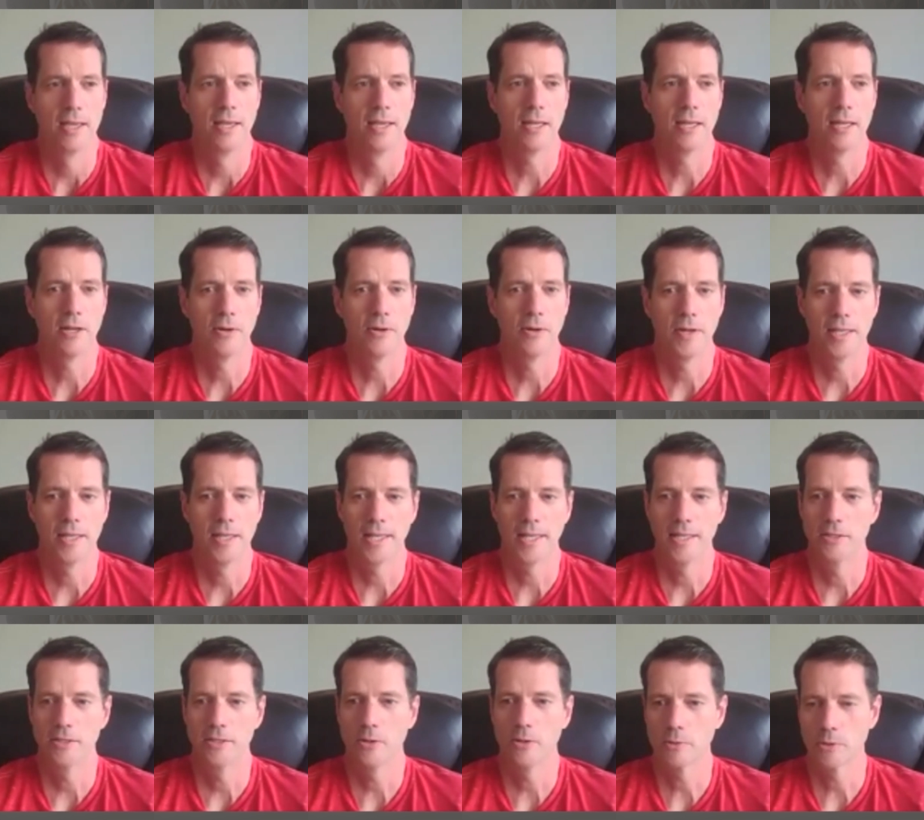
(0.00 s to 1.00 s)
you know, and they
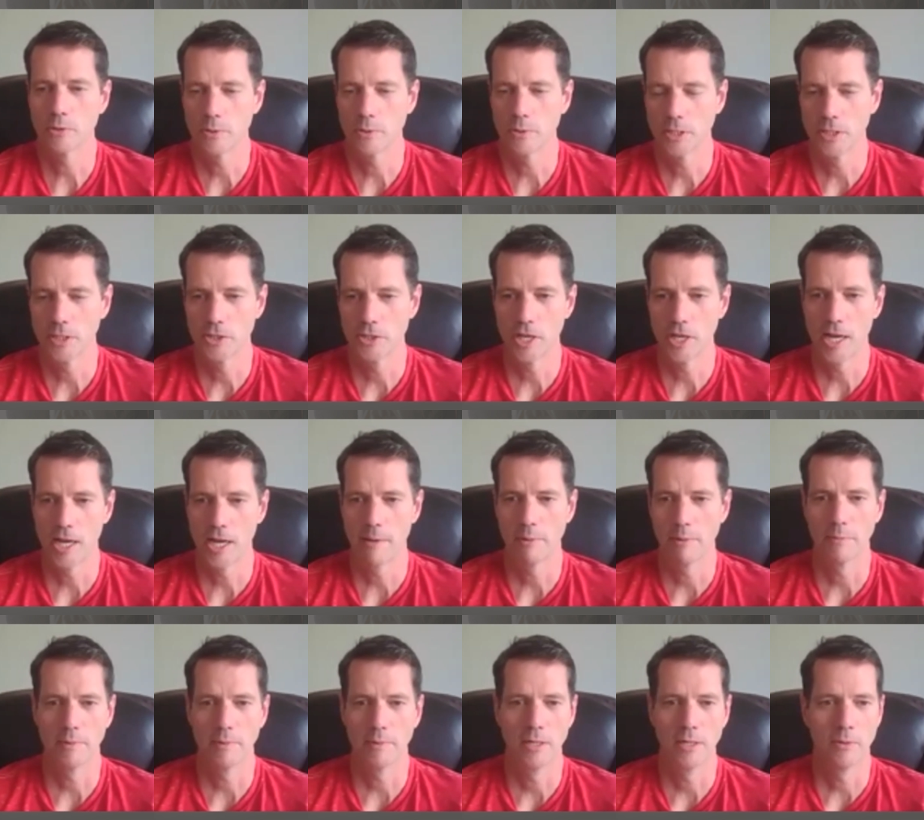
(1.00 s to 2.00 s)
don't do a good
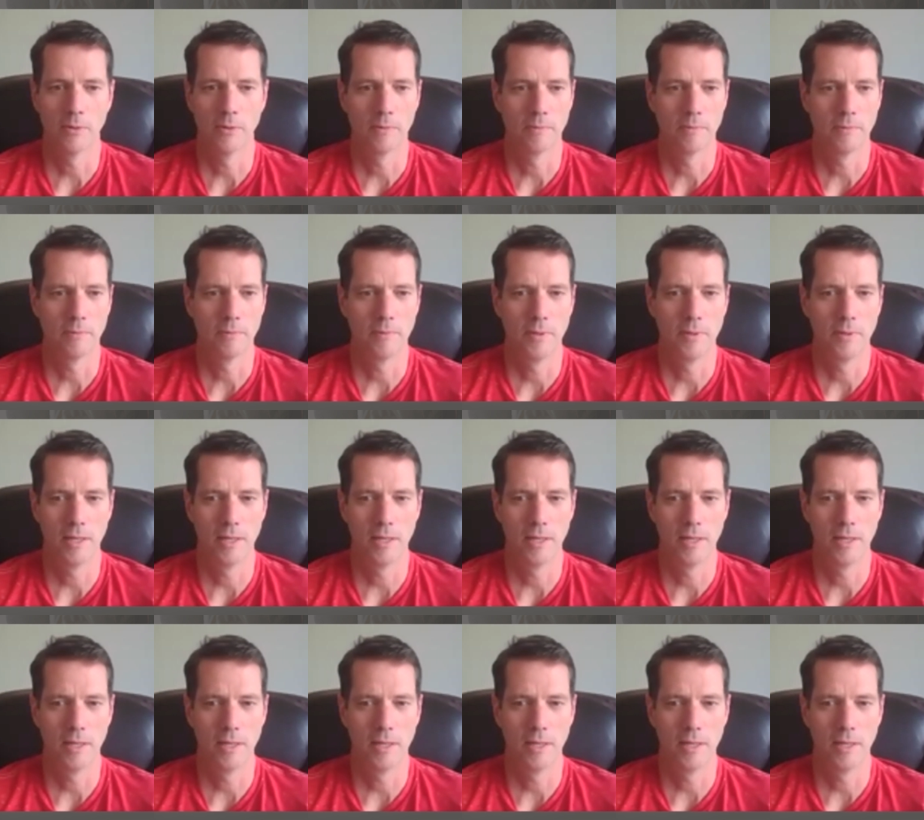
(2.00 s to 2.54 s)
job, you know,